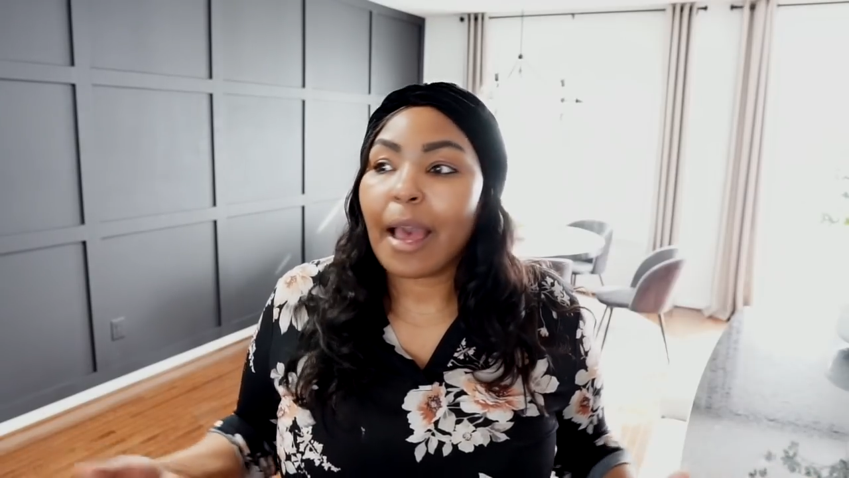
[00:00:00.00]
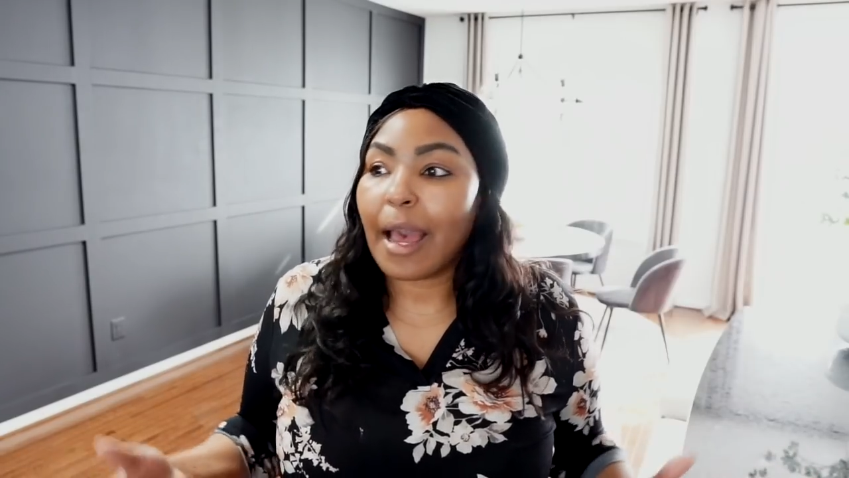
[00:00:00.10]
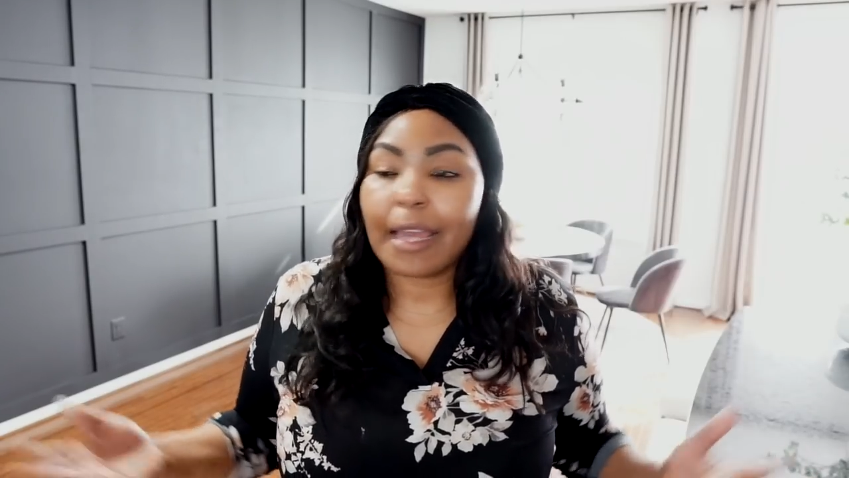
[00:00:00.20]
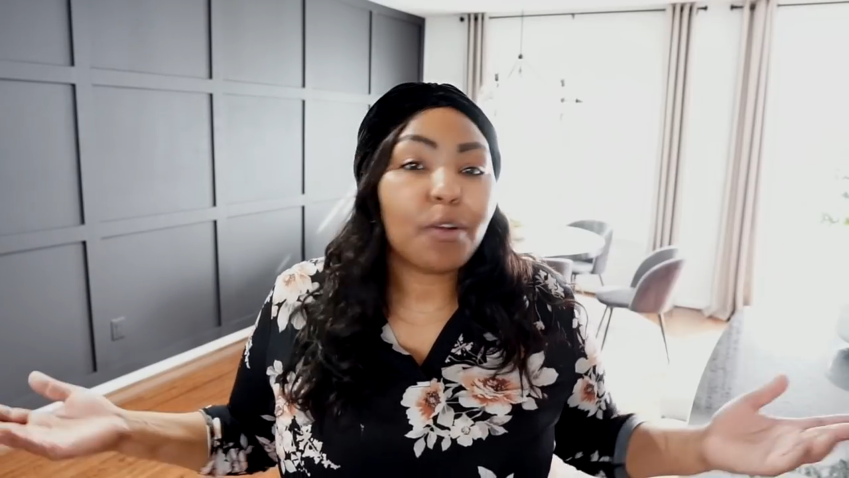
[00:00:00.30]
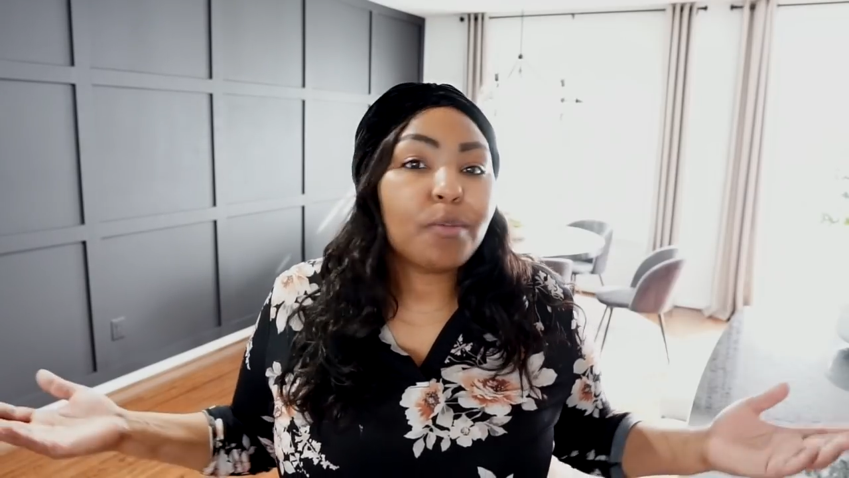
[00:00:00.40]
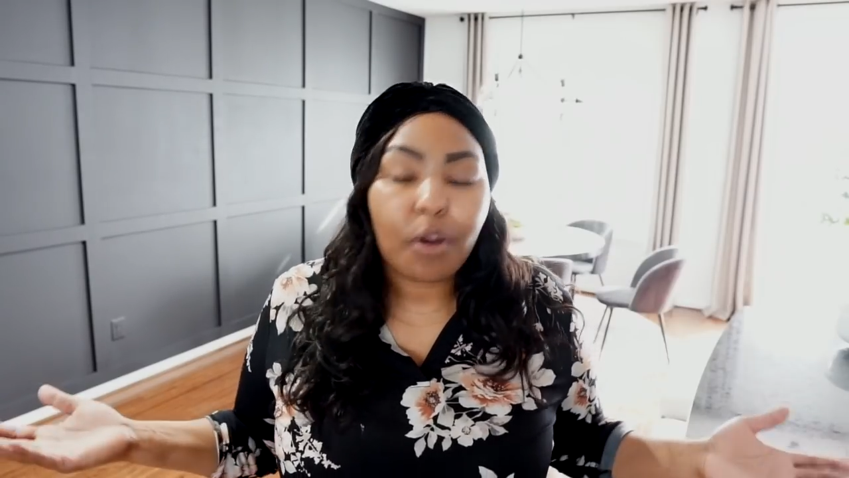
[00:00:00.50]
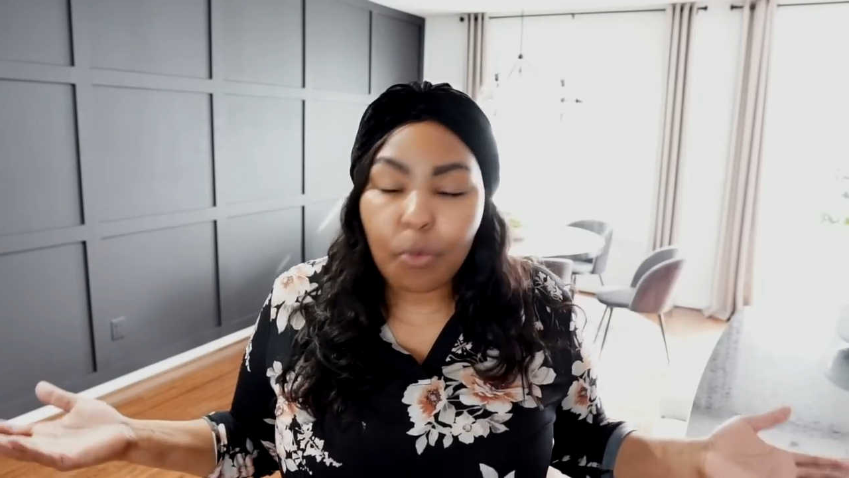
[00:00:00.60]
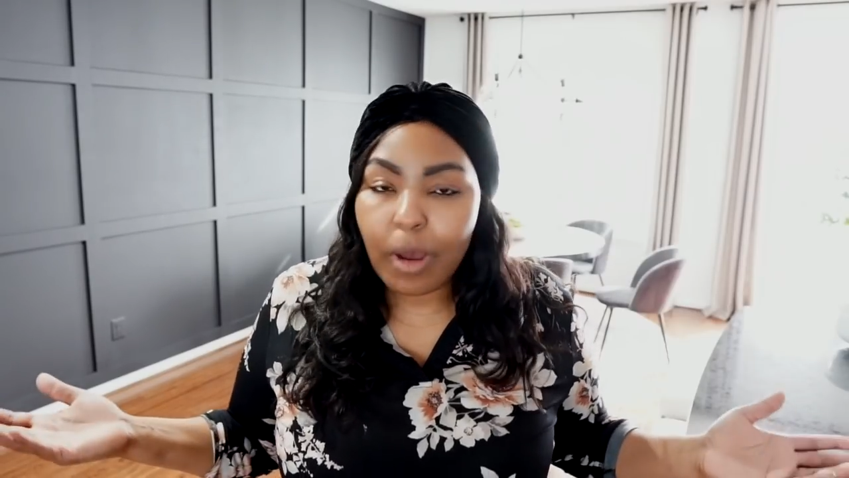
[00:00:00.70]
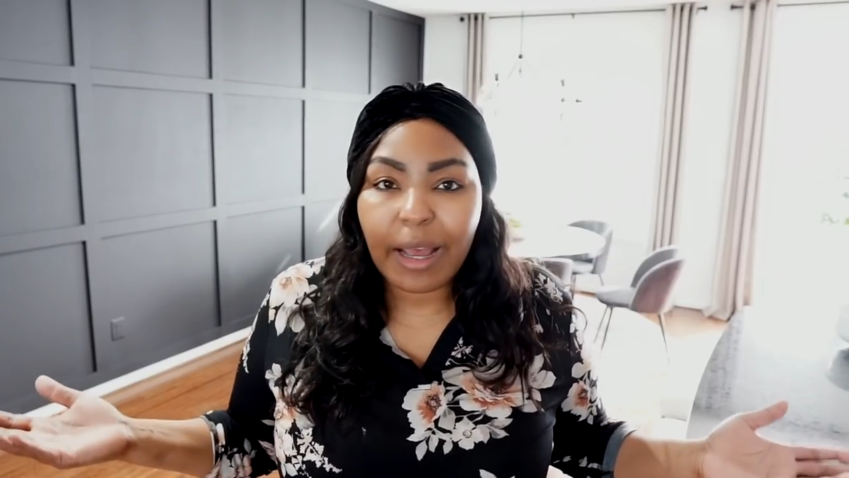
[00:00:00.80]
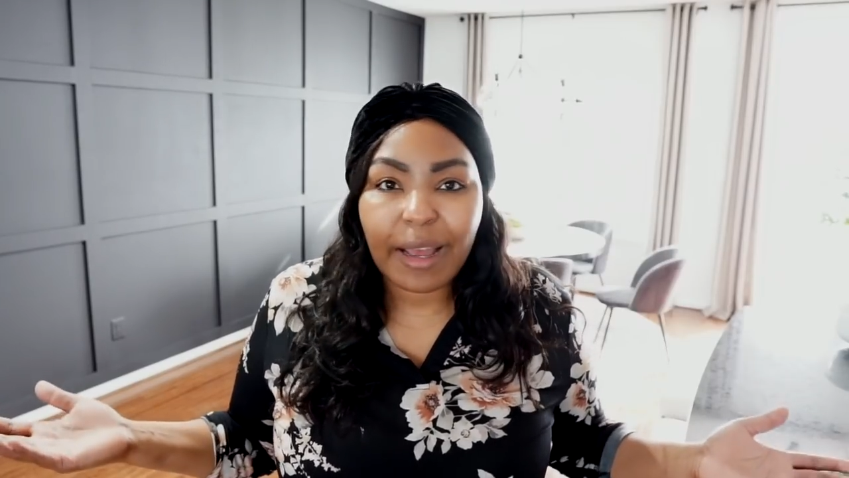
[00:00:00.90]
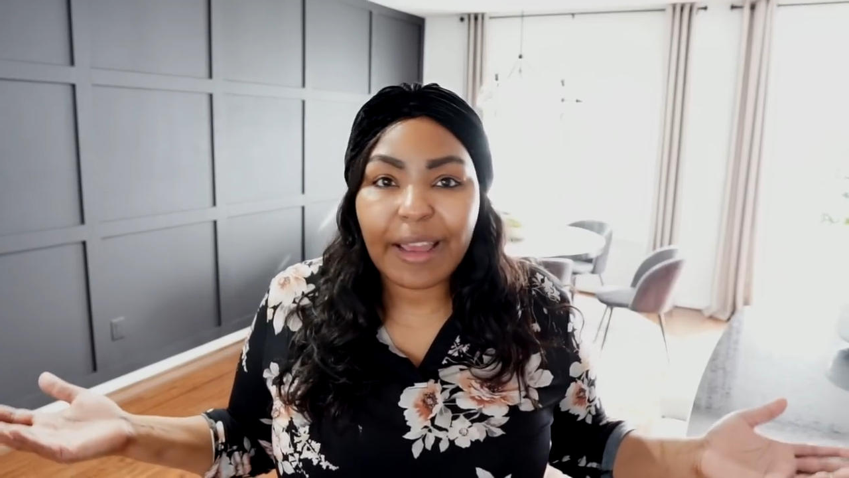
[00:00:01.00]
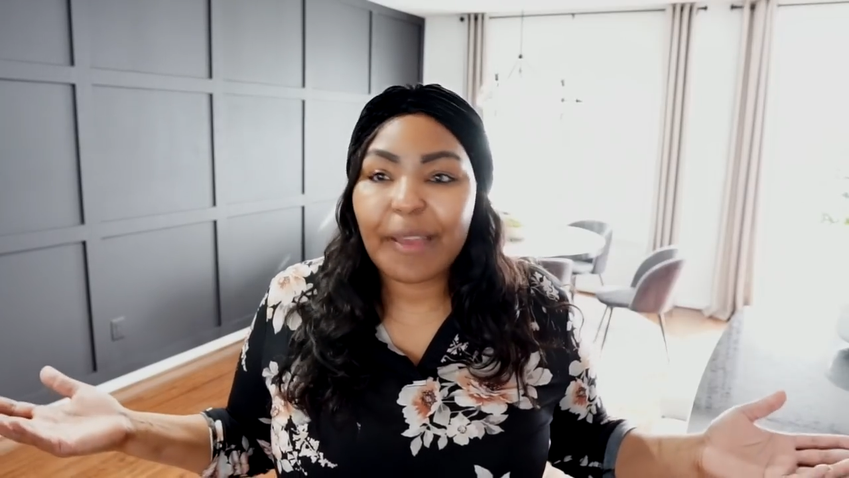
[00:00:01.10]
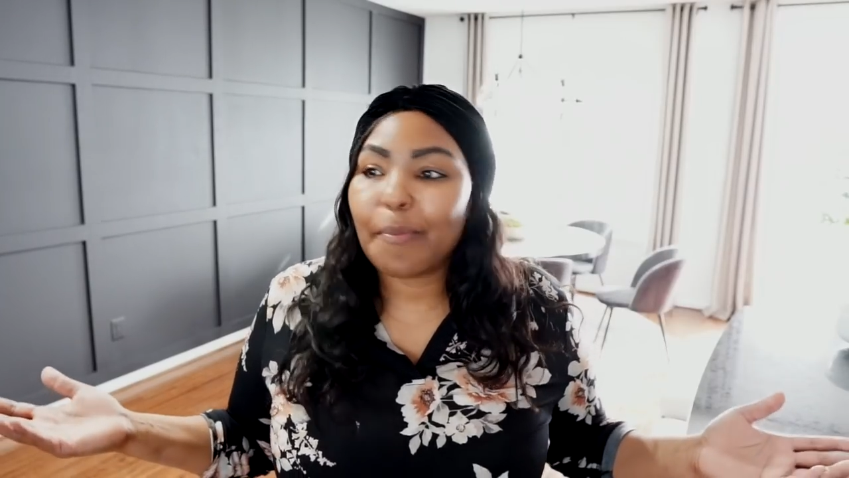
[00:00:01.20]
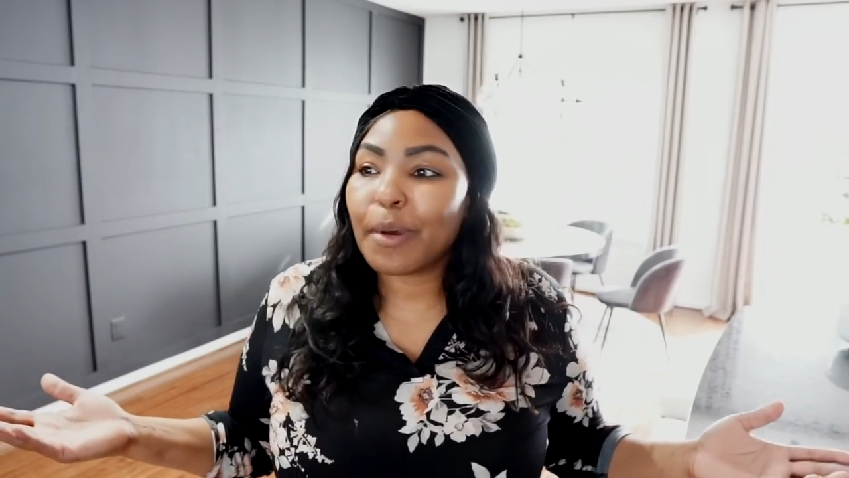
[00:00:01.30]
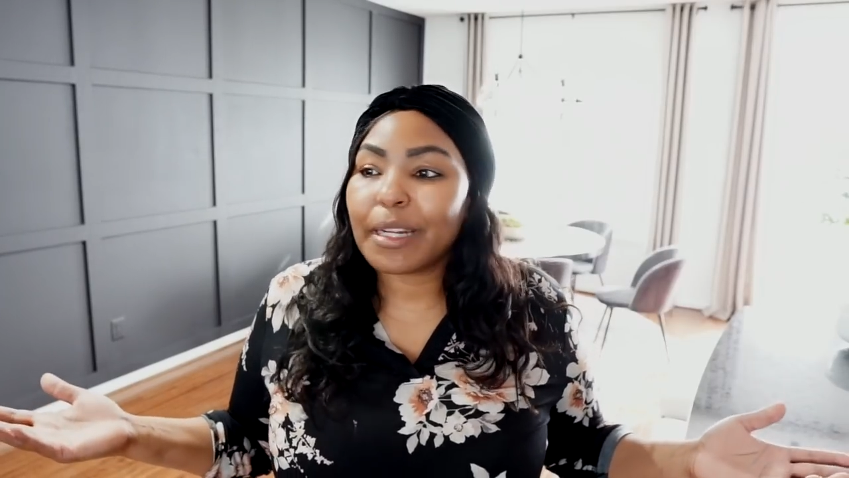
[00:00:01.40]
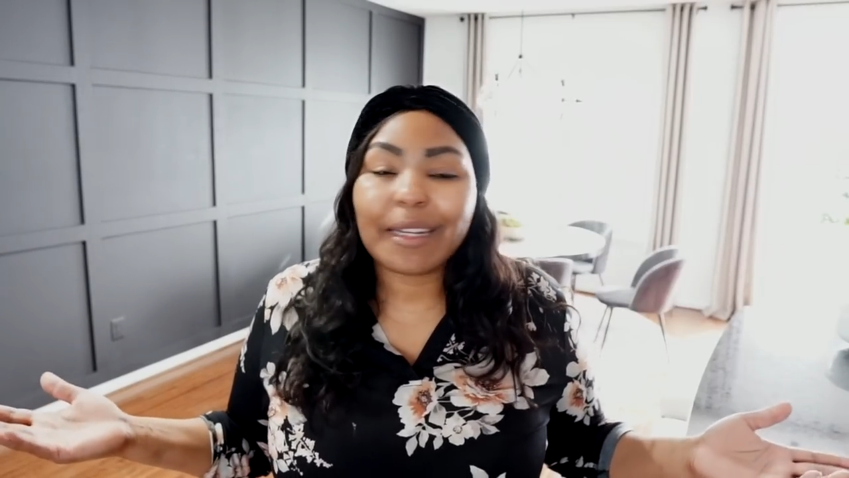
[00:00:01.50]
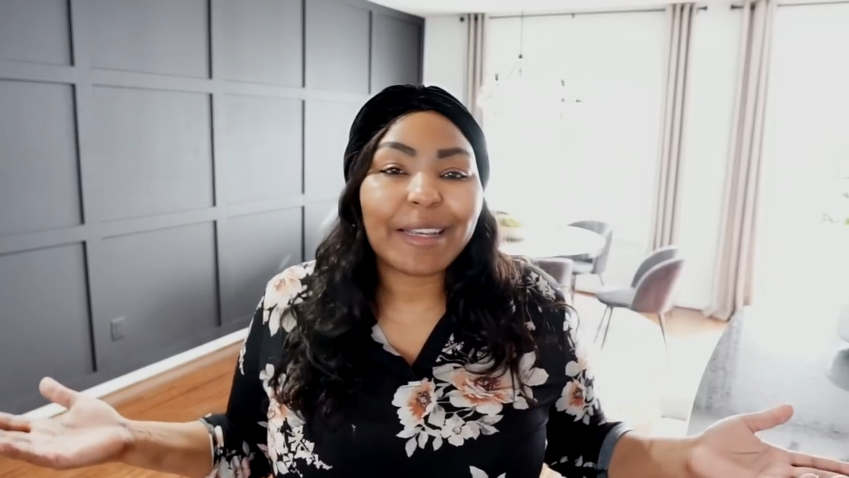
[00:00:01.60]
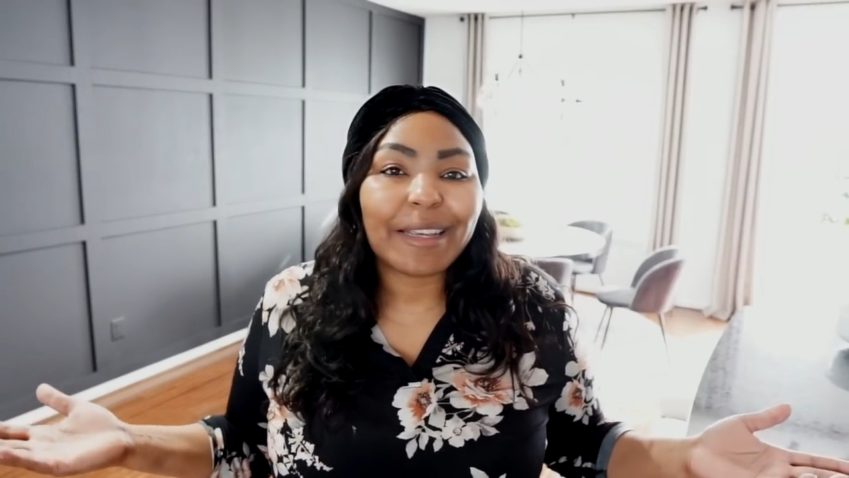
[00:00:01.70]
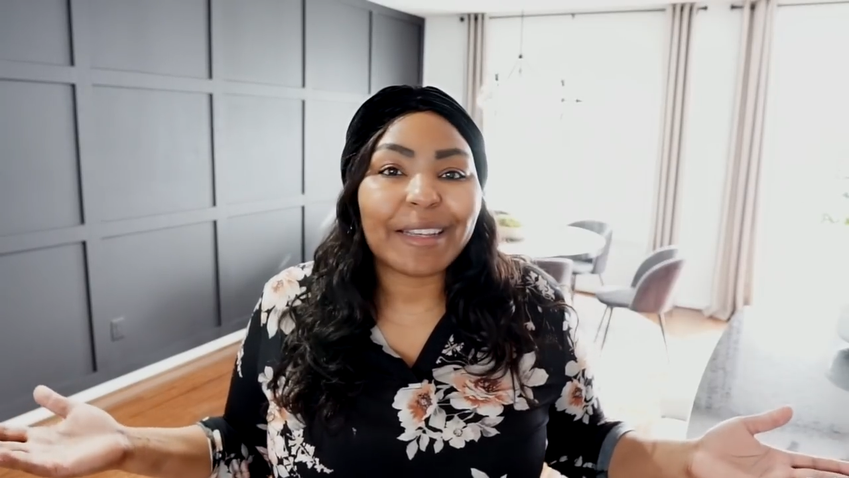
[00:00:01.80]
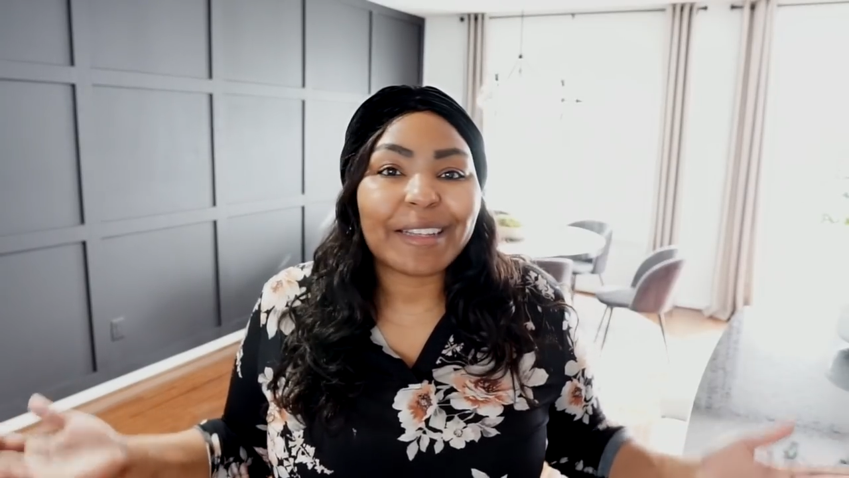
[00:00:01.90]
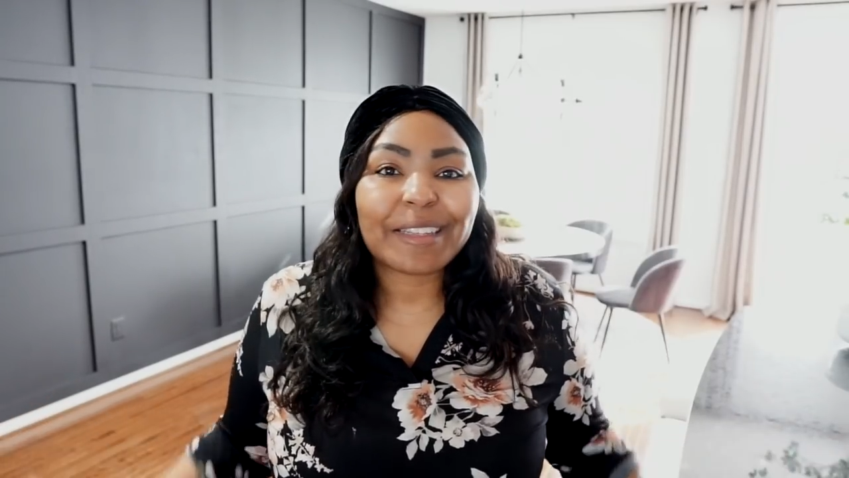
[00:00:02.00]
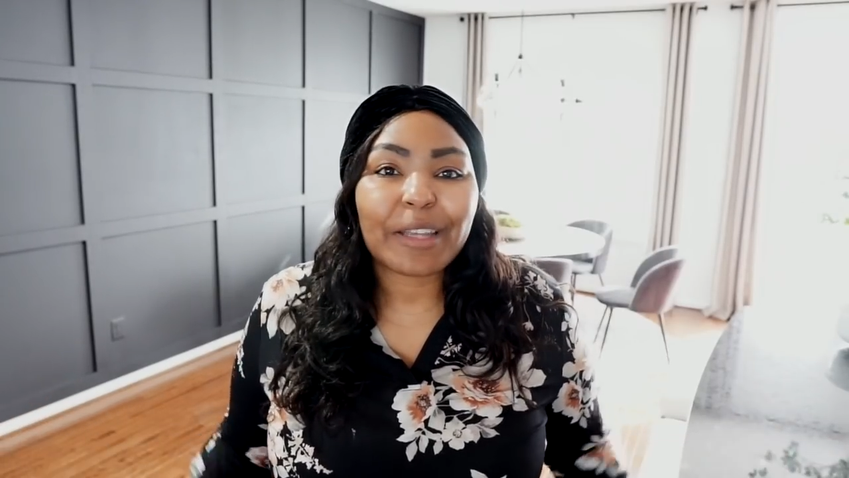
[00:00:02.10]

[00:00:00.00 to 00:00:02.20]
I don't know why, but it is.